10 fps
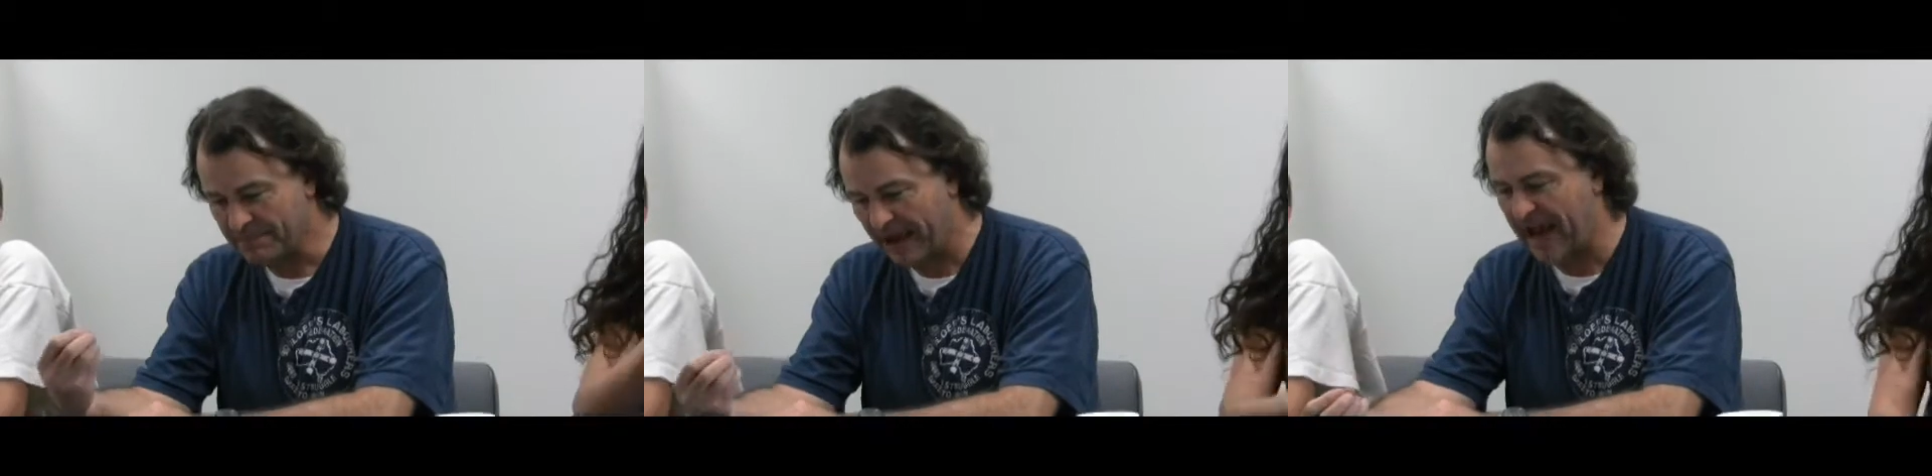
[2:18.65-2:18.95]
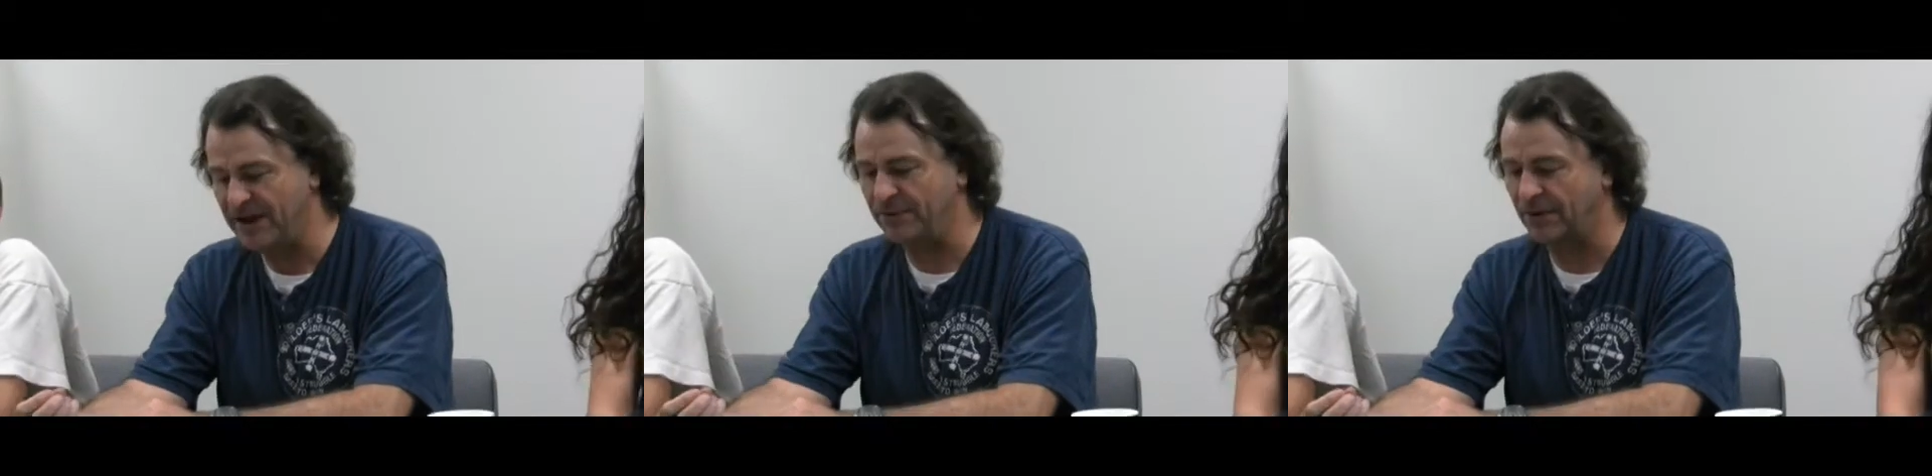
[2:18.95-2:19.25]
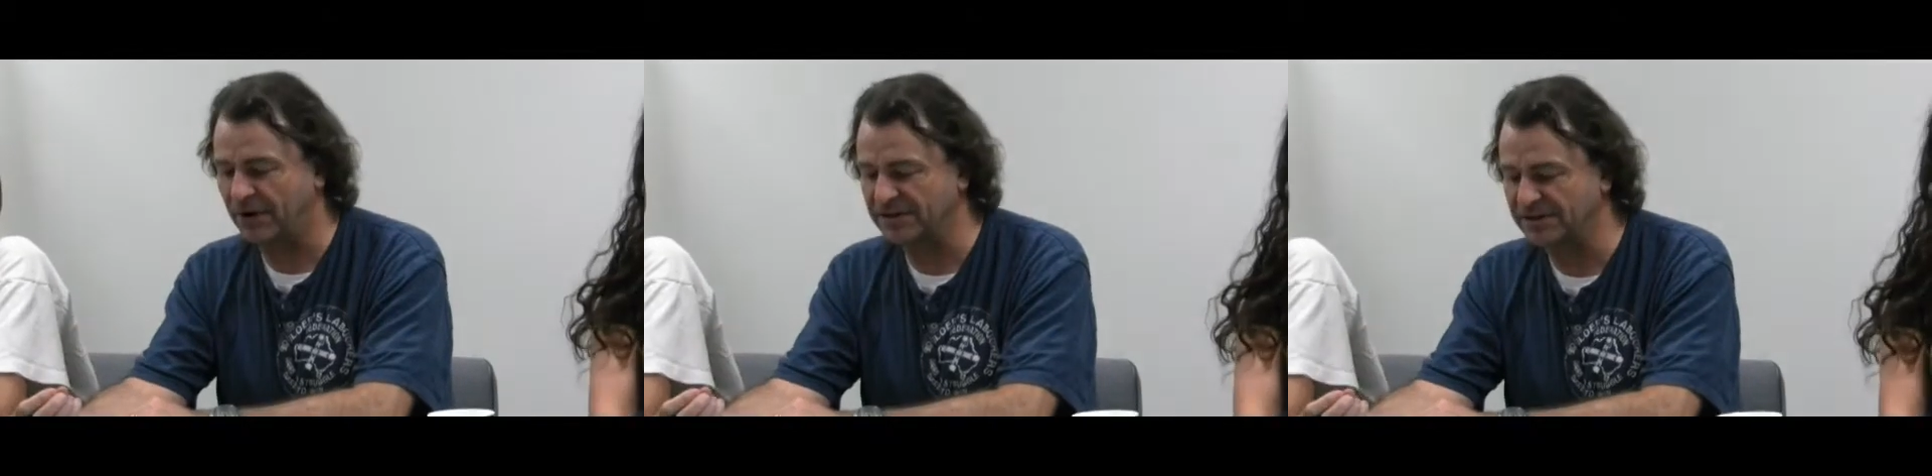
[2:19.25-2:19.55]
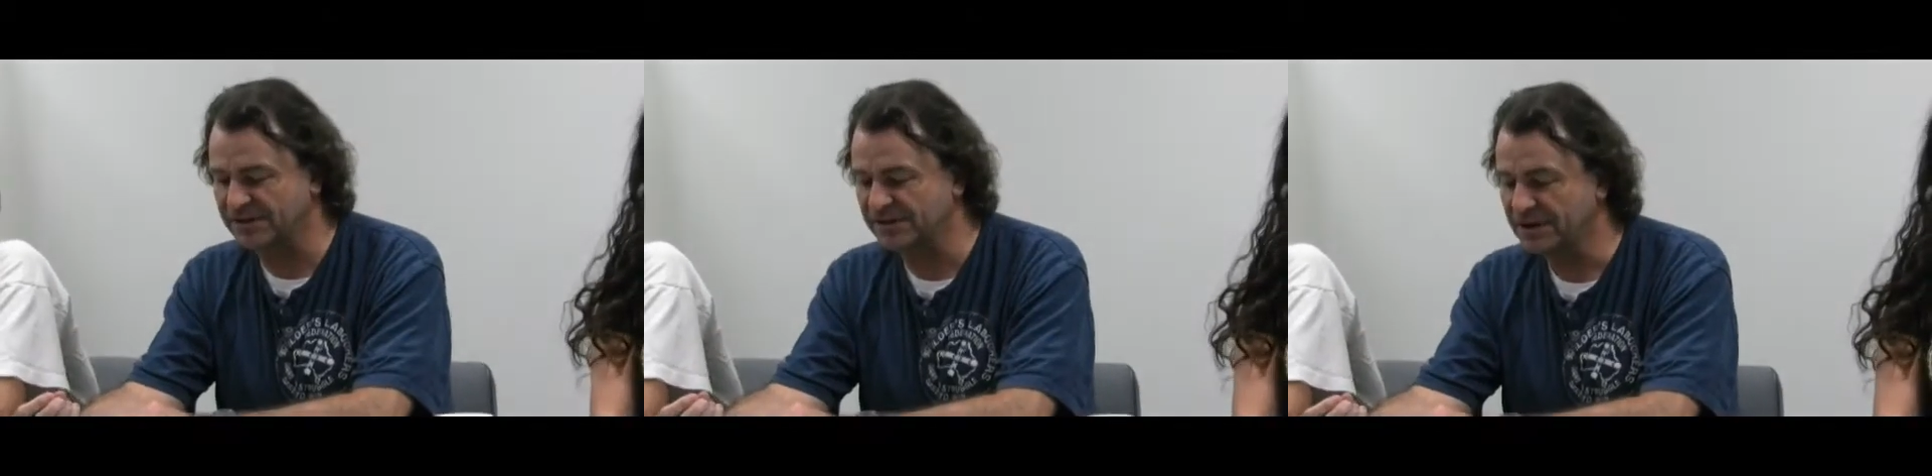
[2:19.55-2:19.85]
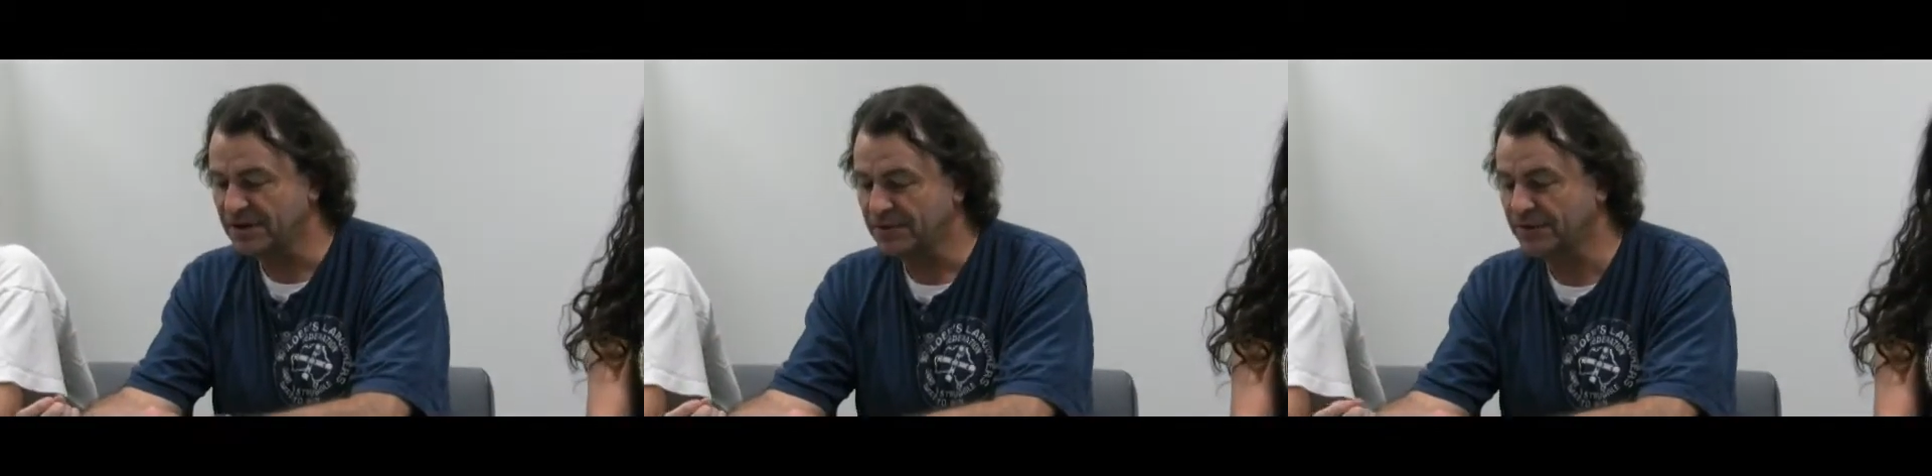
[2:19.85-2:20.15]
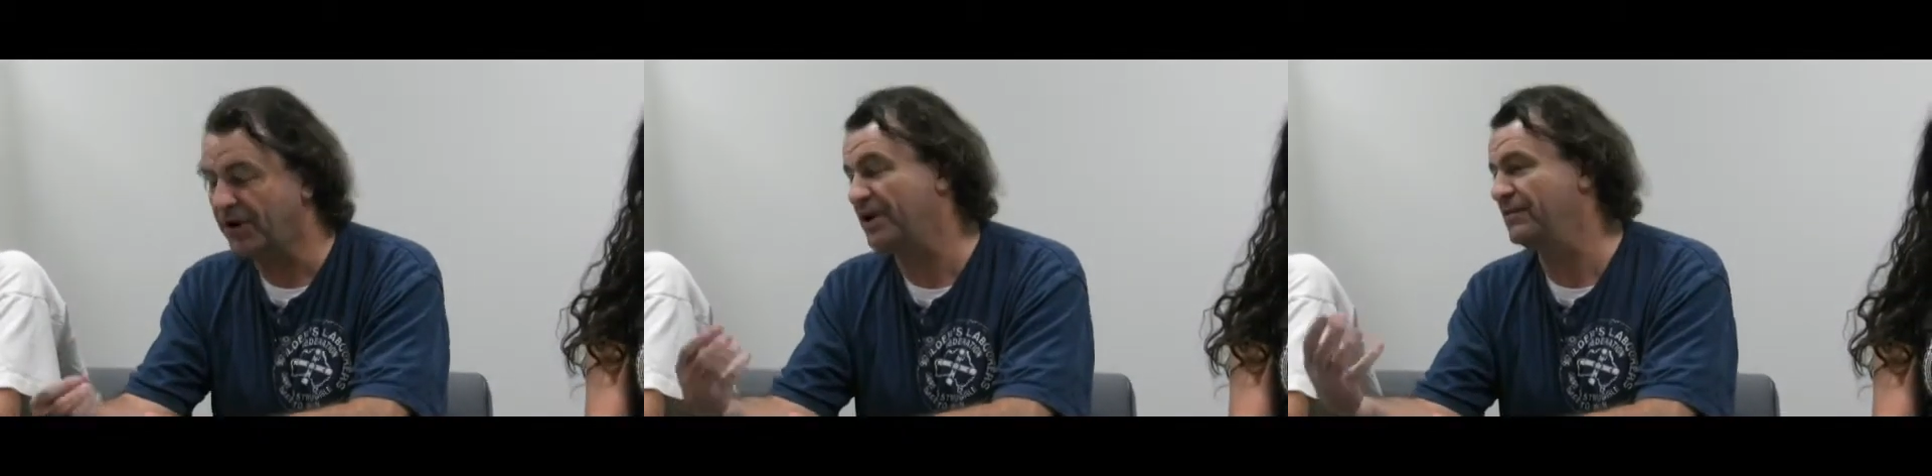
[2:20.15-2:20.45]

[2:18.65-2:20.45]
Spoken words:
pay rises were not